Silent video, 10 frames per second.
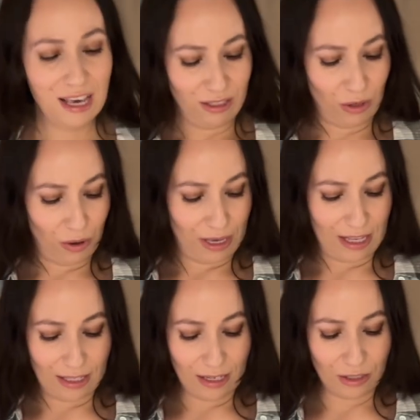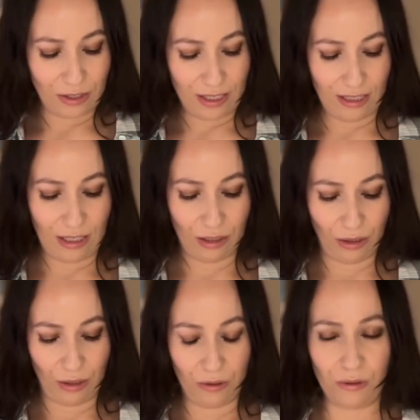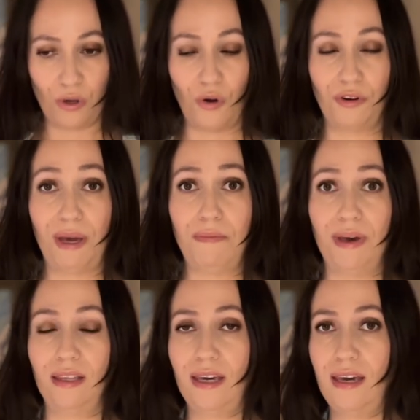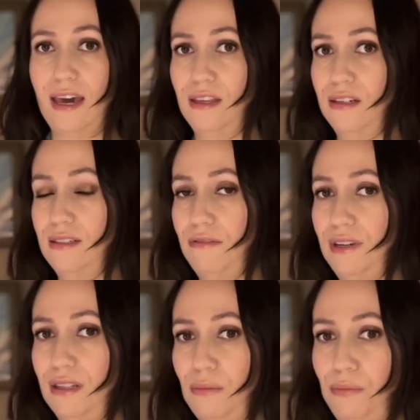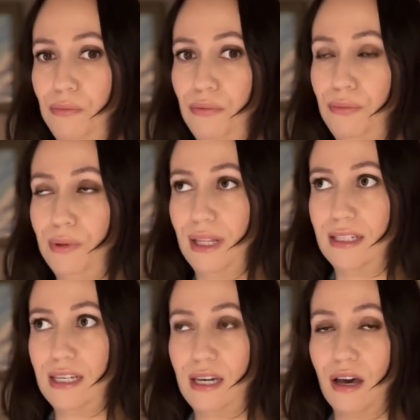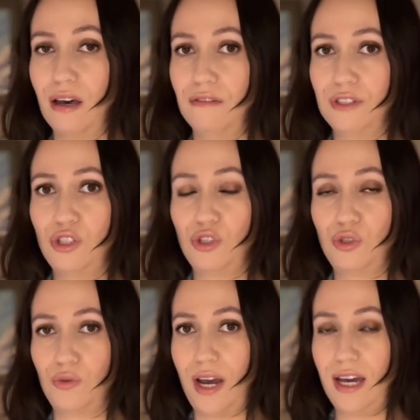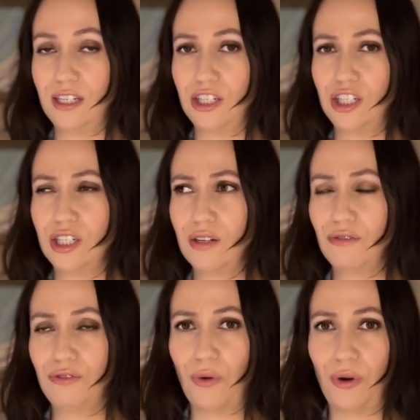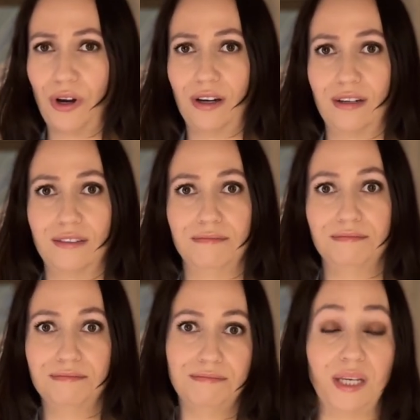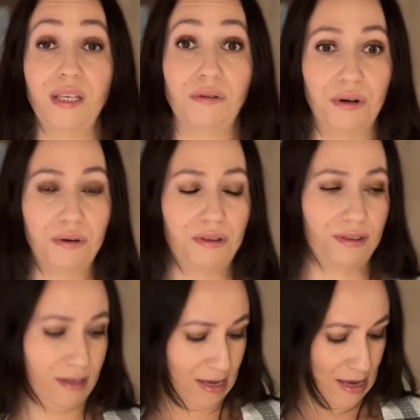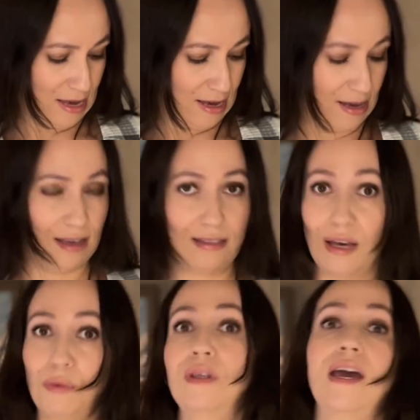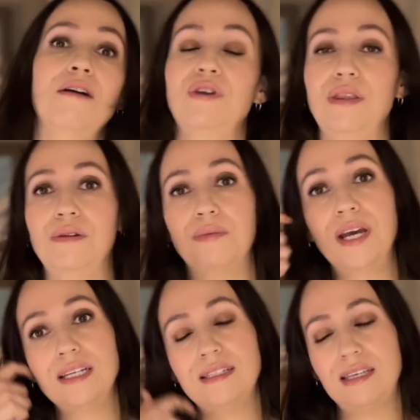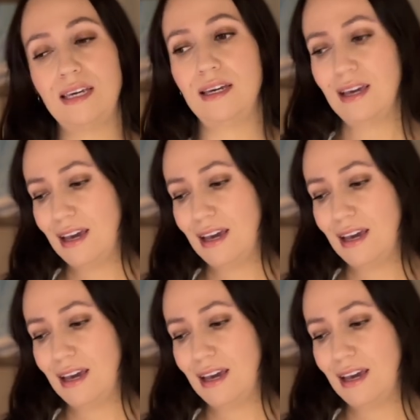So it does currently close over my belly, and there's definitely plenty of stretch for belly growth as I'm only halfway through the pregnancy.